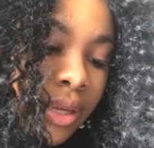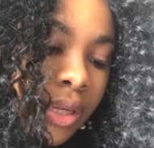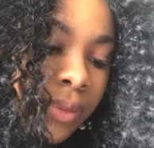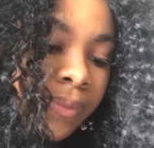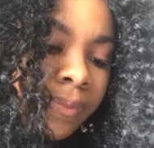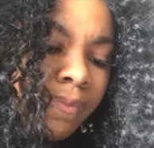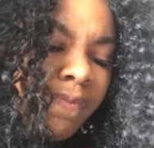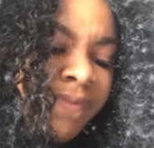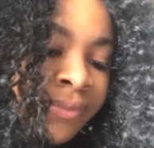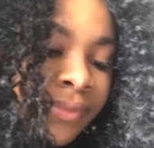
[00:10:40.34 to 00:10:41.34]

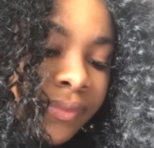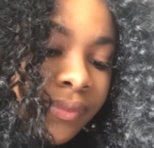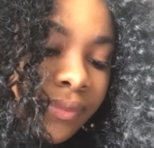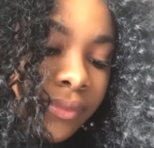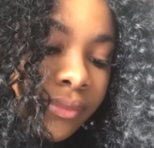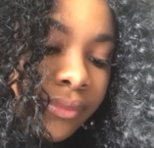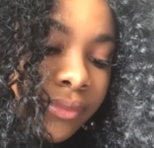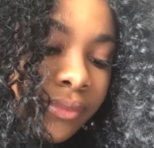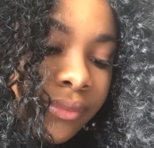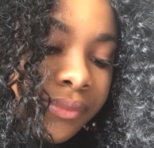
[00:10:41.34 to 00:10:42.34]

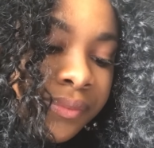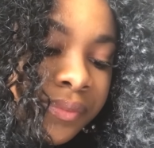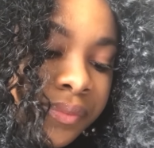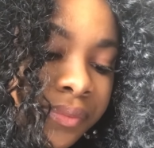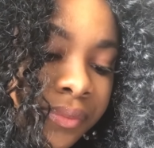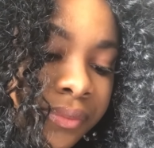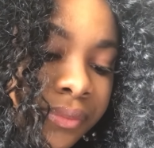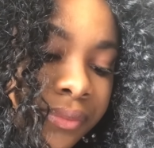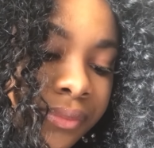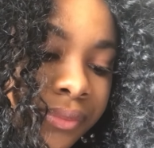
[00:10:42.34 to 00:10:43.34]

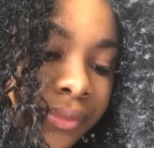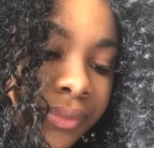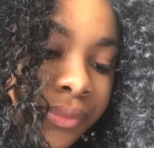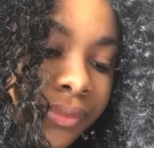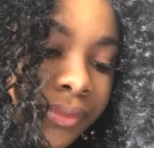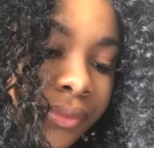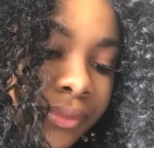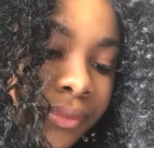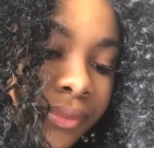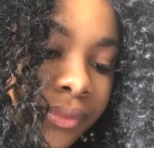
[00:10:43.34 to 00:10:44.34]

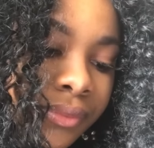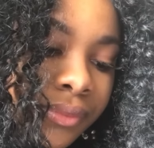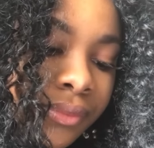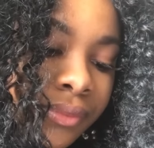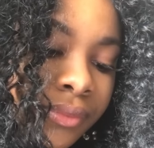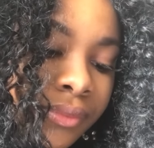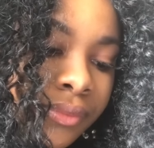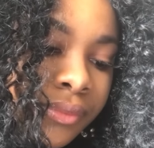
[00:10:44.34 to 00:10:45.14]
(silence)